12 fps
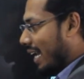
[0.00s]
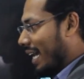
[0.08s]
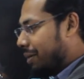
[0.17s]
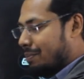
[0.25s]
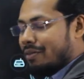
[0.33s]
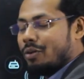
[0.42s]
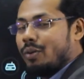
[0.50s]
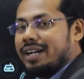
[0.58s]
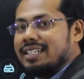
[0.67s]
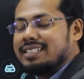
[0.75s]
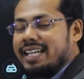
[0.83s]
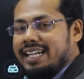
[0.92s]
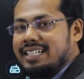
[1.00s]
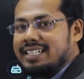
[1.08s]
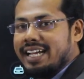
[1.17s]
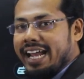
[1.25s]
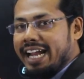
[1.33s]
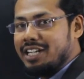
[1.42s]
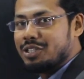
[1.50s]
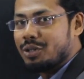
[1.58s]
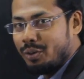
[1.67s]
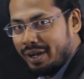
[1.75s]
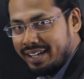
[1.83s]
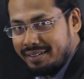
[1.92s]
8 power 1 is 8, 8
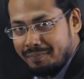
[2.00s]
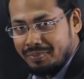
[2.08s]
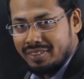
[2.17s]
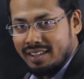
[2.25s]
square